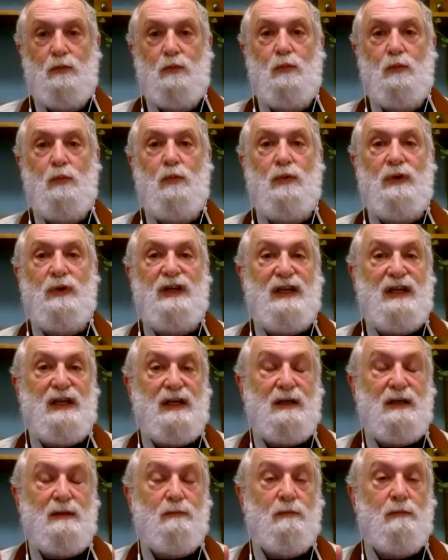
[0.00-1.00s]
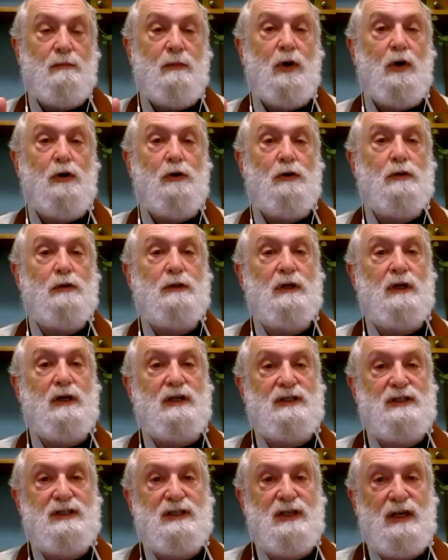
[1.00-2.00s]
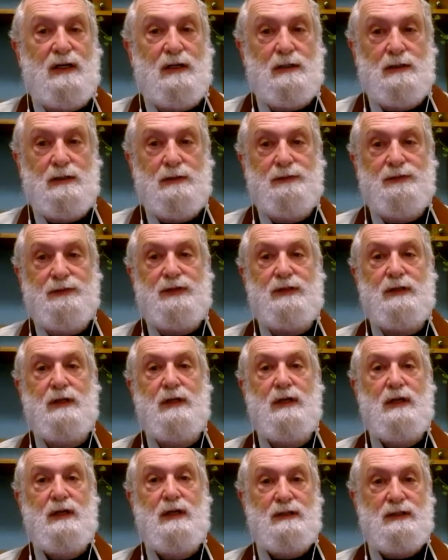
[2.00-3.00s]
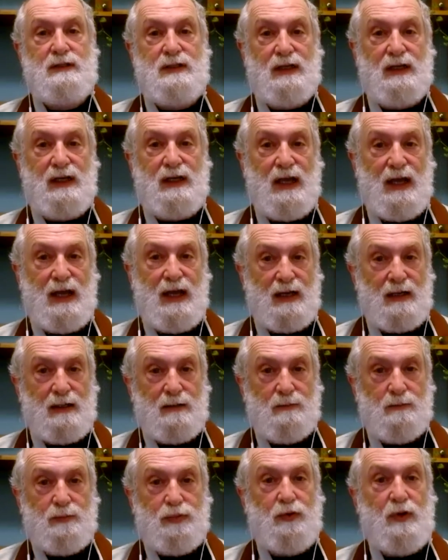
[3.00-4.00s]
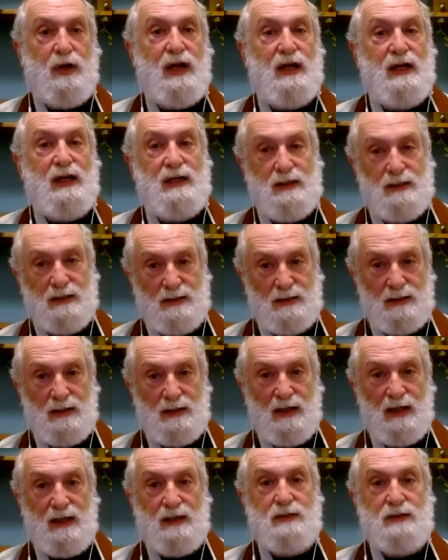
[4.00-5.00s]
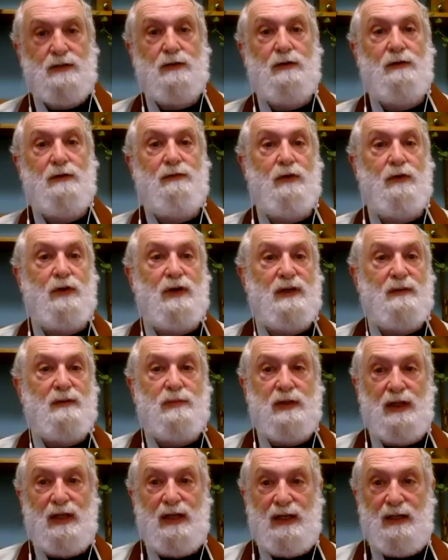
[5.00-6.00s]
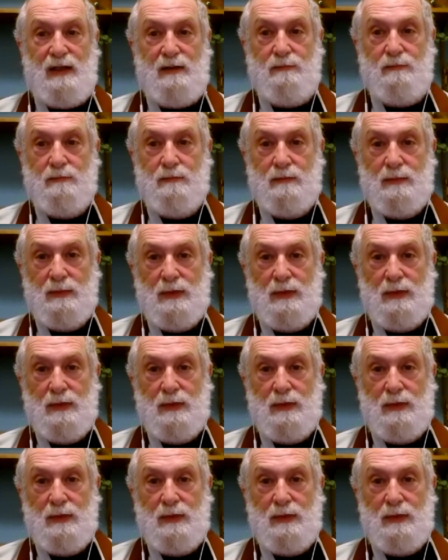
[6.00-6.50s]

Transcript: We mold ourselves to get praise and to avoid blame.